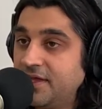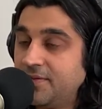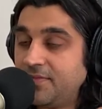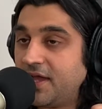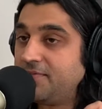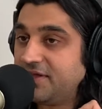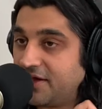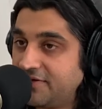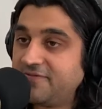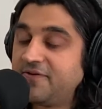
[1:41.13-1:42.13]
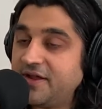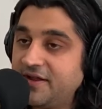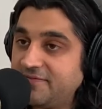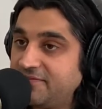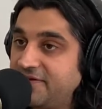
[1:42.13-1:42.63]
May I be
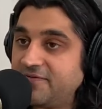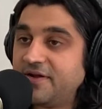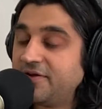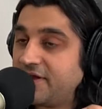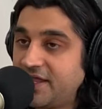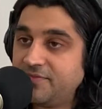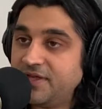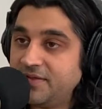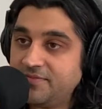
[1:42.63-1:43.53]
unafraid of my friend or enemy.